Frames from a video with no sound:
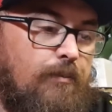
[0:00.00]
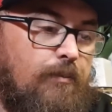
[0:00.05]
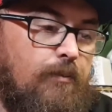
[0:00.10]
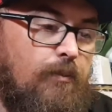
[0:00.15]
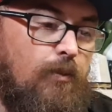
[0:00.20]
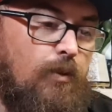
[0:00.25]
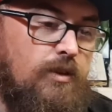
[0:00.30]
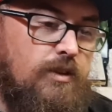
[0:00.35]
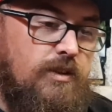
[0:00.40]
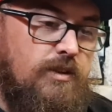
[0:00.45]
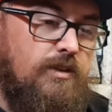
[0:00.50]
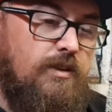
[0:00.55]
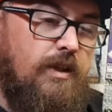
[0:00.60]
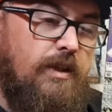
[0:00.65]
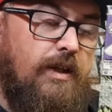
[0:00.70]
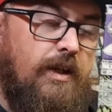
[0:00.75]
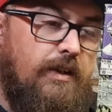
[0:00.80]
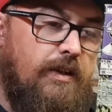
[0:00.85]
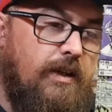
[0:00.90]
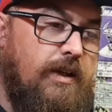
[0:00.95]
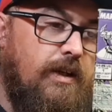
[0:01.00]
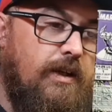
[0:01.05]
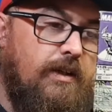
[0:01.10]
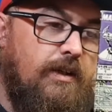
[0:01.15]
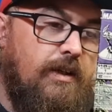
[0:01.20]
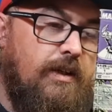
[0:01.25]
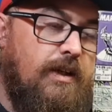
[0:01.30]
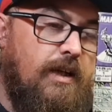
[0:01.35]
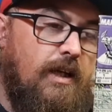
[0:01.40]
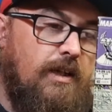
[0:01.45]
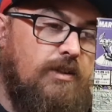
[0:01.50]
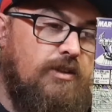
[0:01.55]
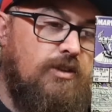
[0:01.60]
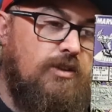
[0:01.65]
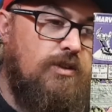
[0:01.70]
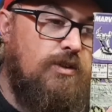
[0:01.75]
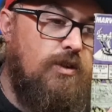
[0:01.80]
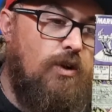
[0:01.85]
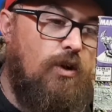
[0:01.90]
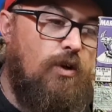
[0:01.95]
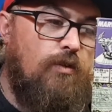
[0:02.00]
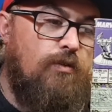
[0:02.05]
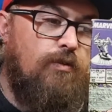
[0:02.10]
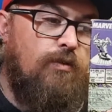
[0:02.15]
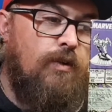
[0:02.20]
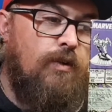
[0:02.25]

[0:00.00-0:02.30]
which is another indication of